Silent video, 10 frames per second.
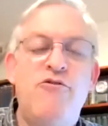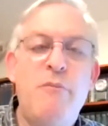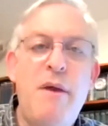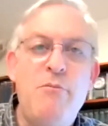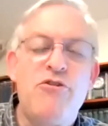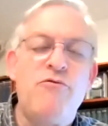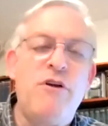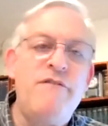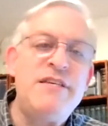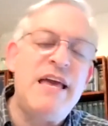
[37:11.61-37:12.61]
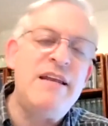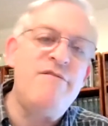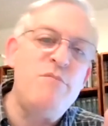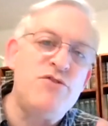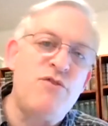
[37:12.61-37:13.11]
Now remember, the Rav is
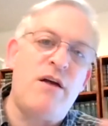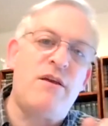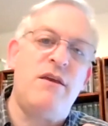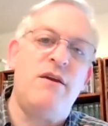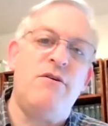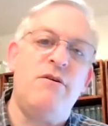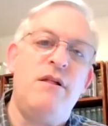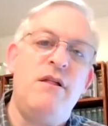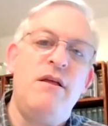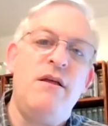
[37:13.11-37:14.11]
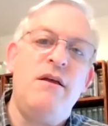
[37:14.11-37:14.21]
head of Mizrahi here.